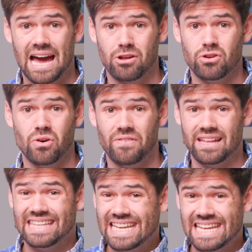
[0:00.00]
I don't know if I
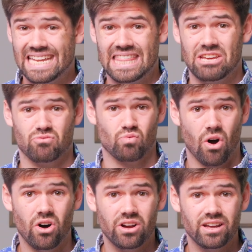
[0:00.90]
did anything
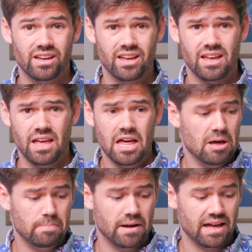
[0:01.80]
wrong,
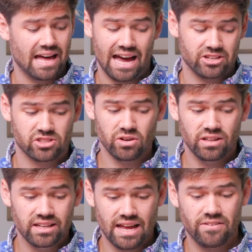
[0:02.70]
but I
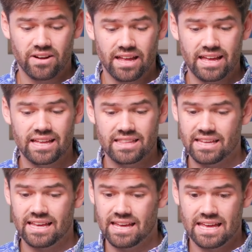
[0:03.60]
certainly never hit
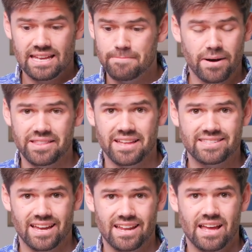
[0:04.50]
any button that
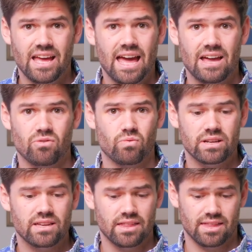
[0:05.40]
said, hey,
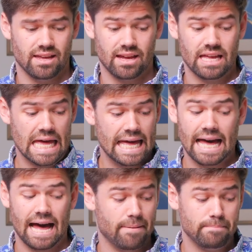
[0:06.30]
reset the thing.
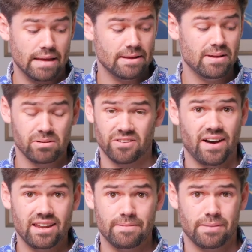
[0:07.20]
I may be able to
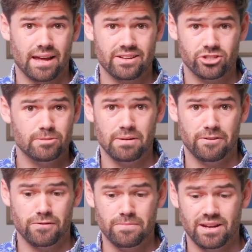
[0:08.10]
find it, but I had just spent
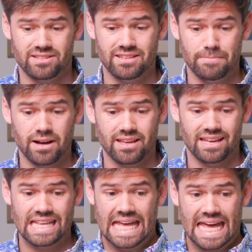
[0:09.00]
a few minutes debugging
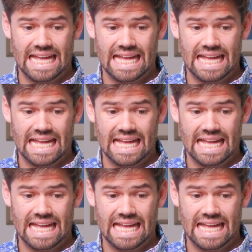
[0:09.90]
it.